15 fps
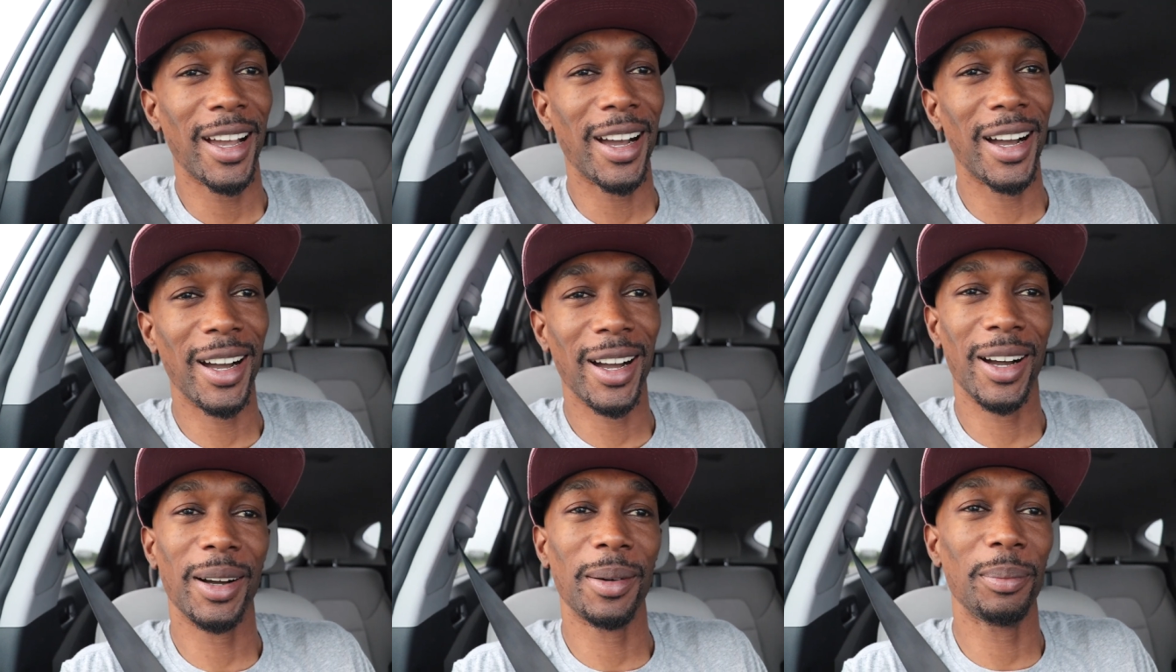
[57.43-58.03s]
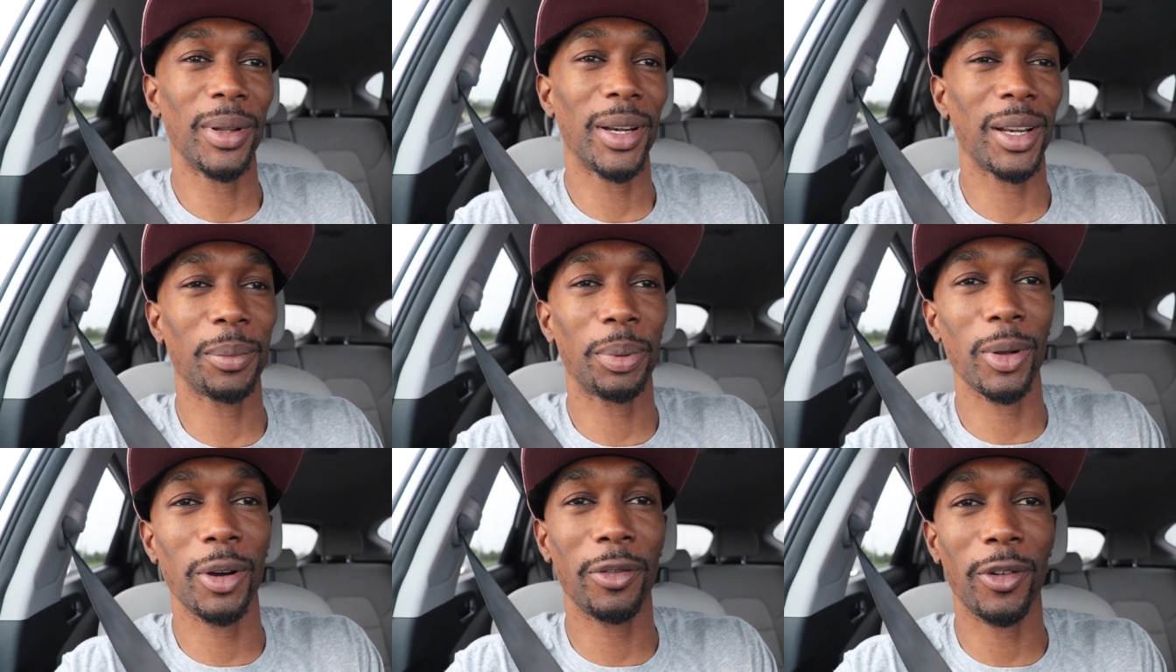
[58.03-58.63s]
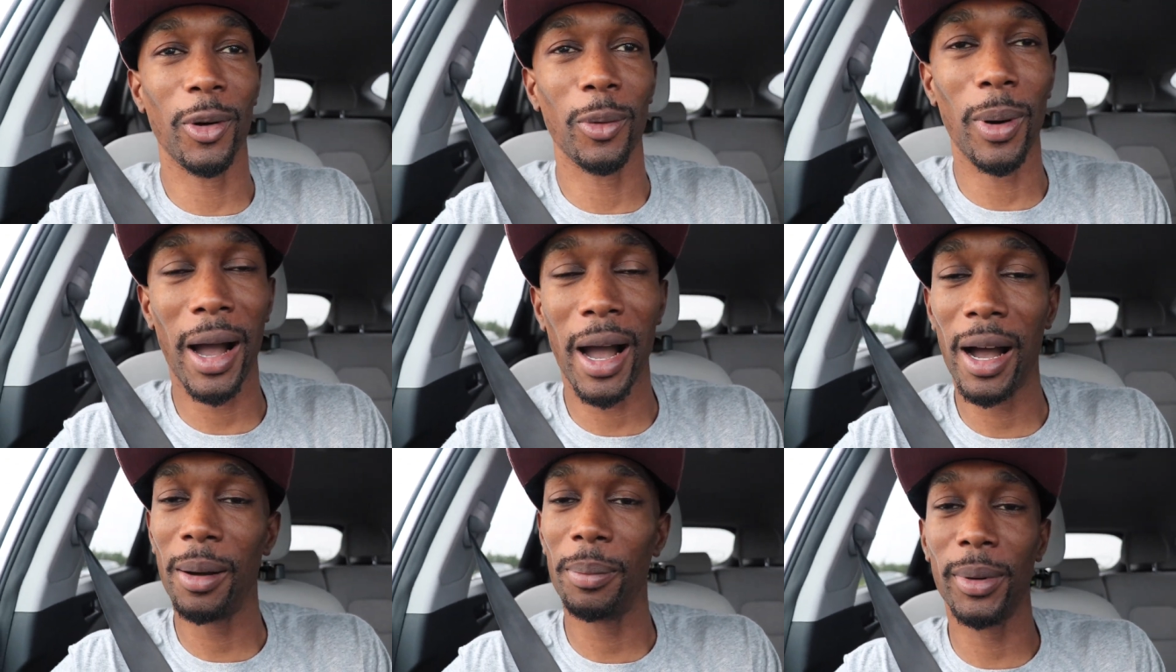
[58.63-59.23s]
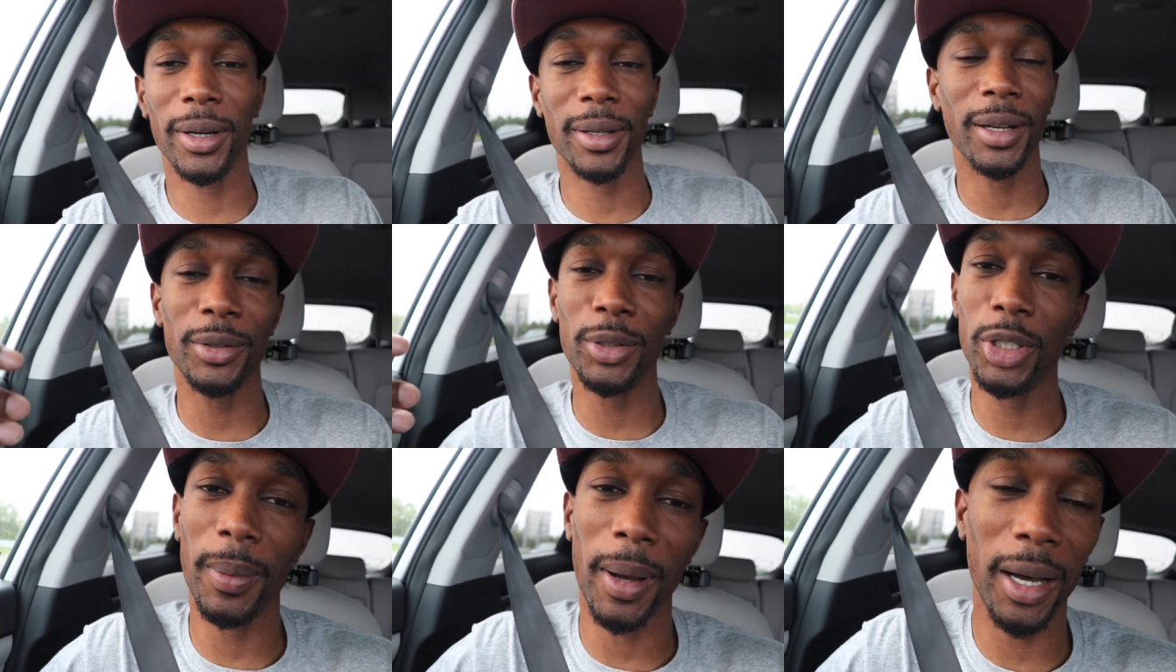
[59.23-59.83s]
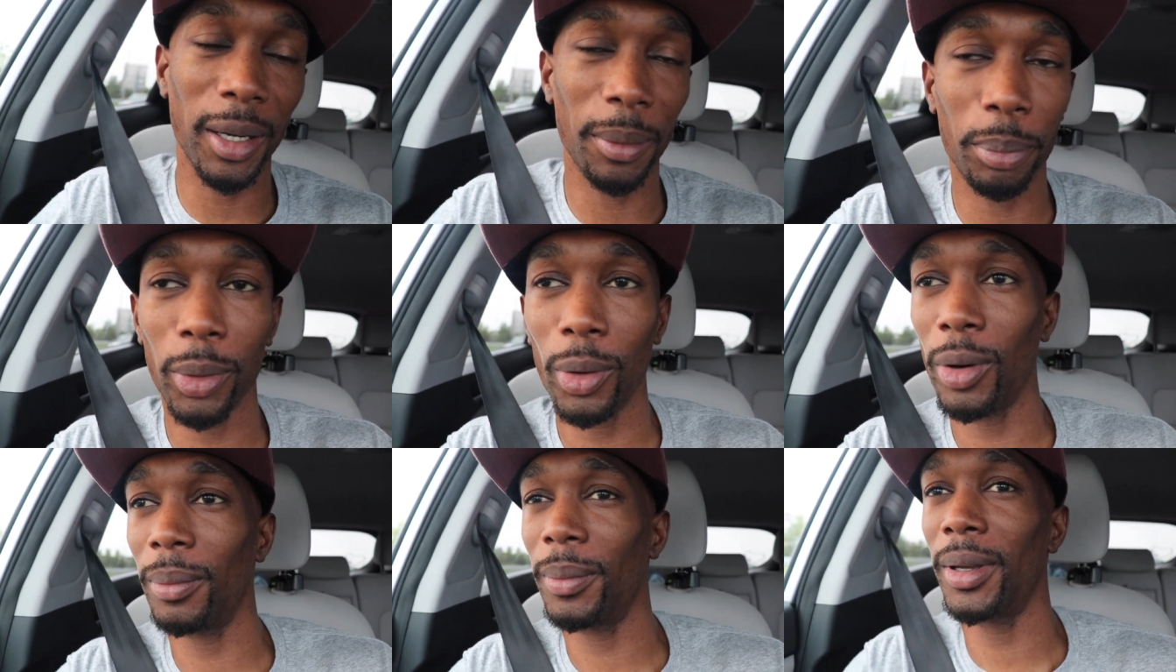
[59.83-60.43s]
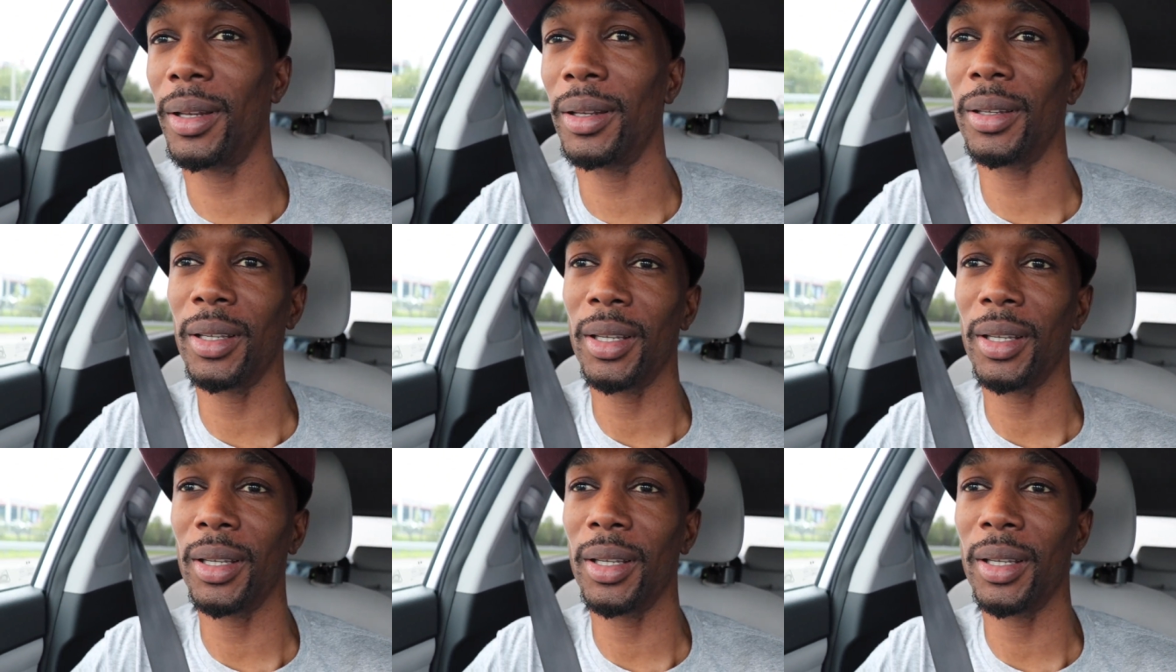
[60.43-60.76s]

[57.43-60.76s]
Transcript: Um, been unemployed for a while, but using my unemployment.